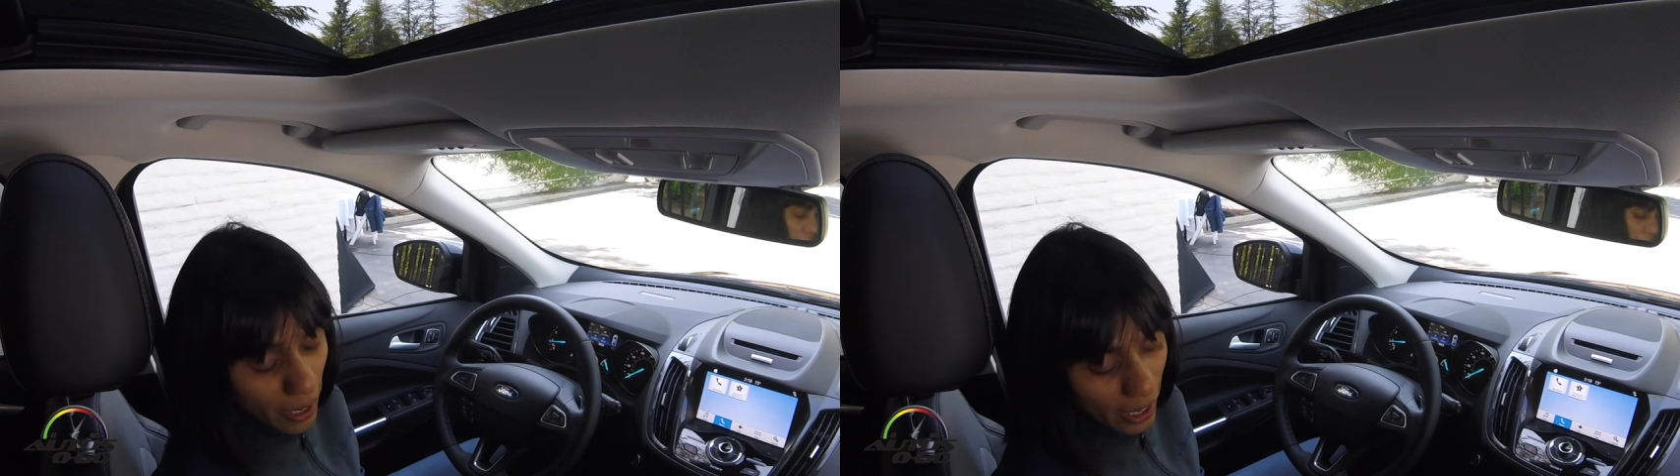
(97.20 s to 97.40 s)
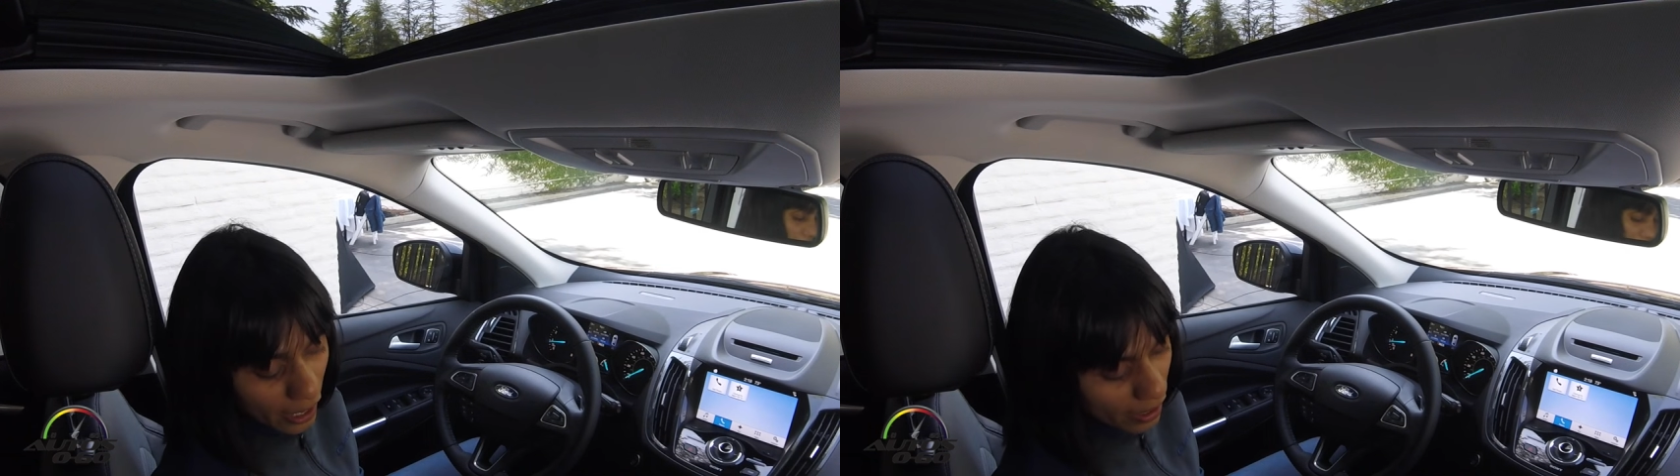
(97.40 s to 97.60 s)

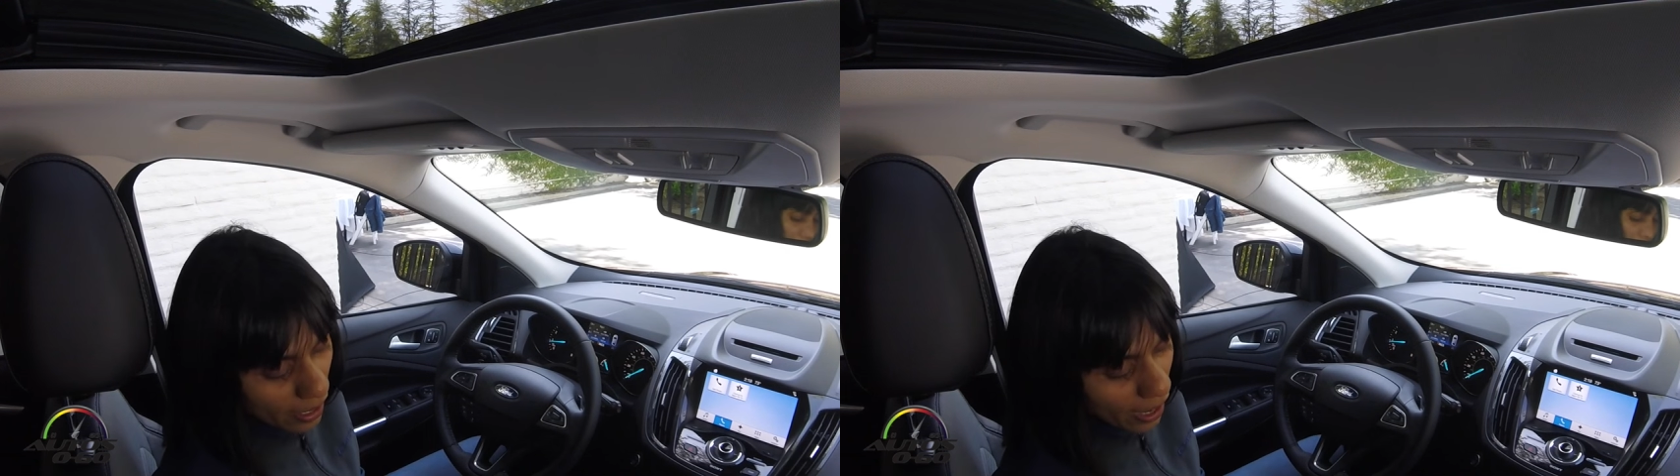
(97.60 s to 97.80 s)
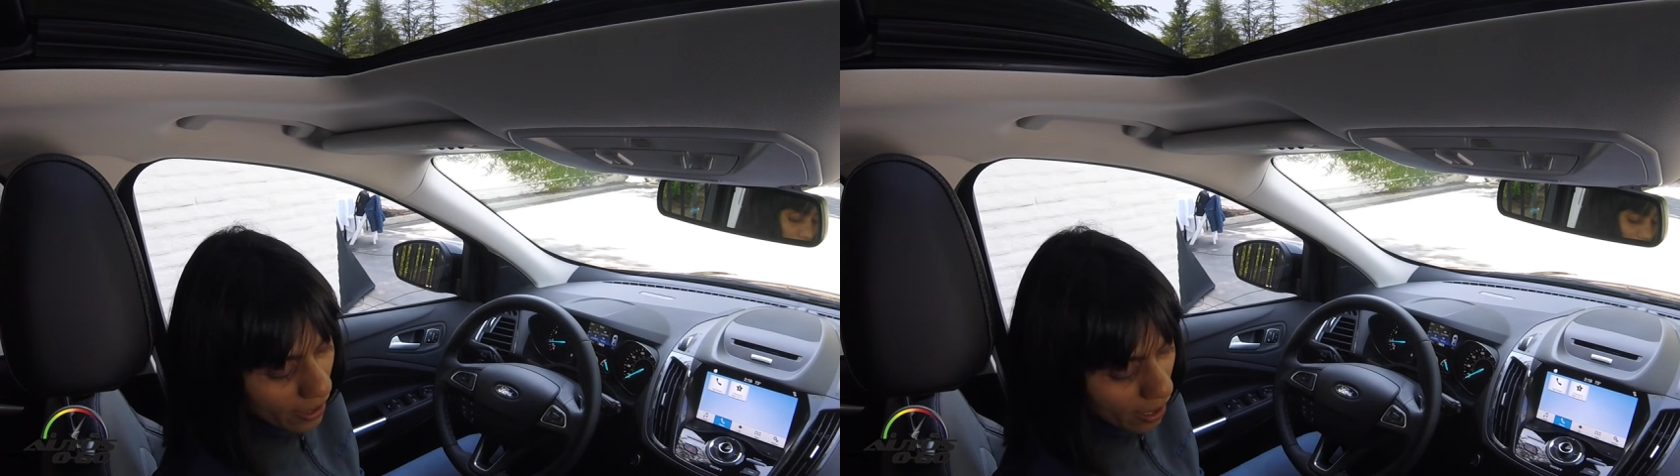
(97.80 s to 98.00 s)
my
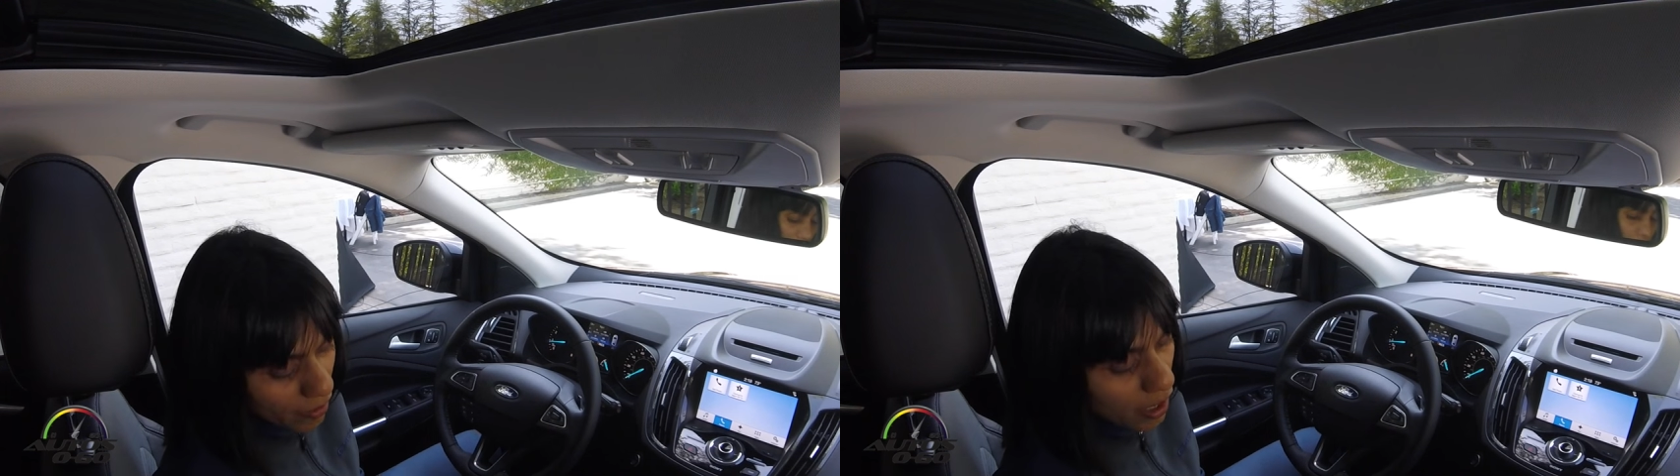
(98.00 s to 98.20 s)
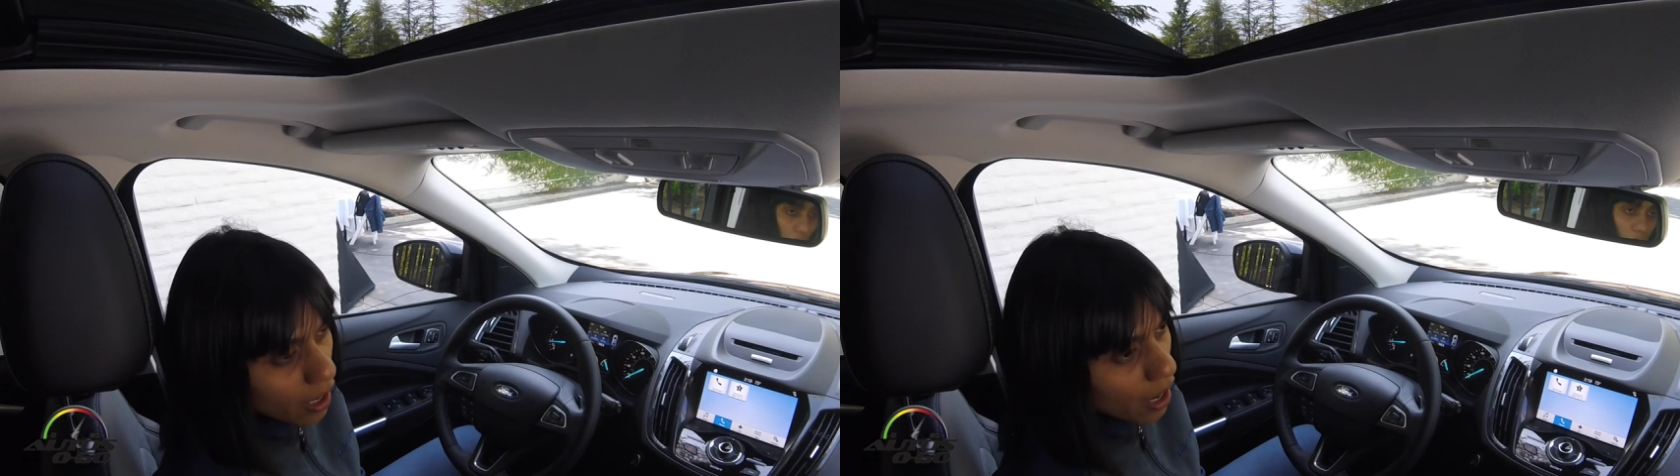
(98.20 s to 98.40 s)
hand, I
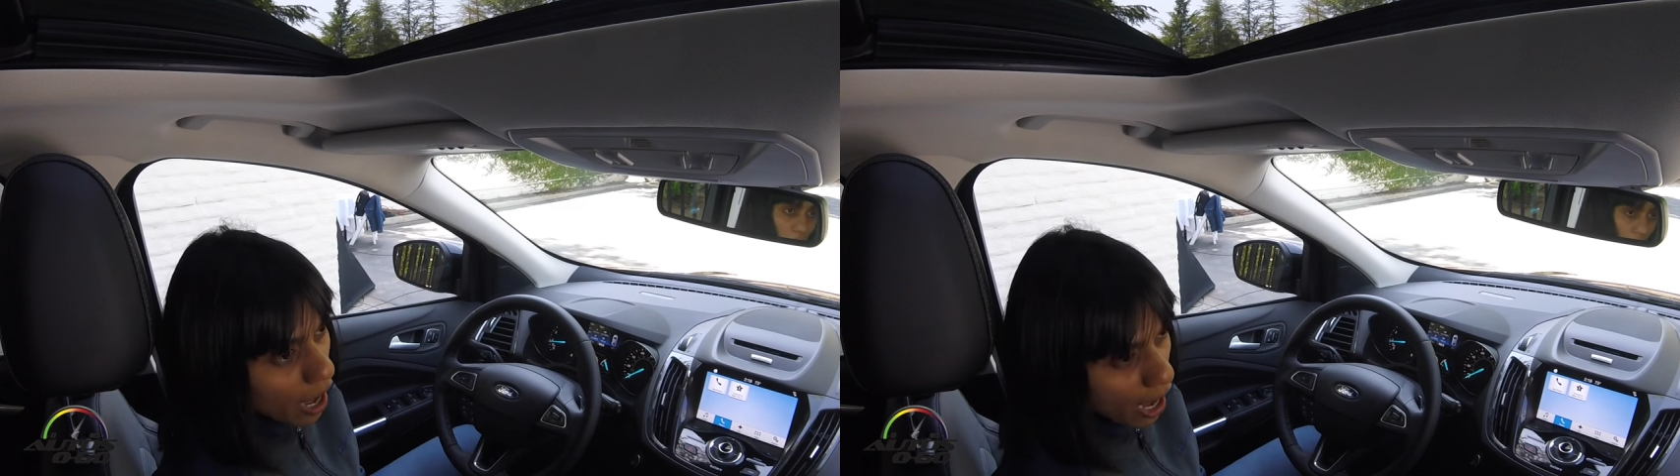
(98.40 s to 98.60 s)
have an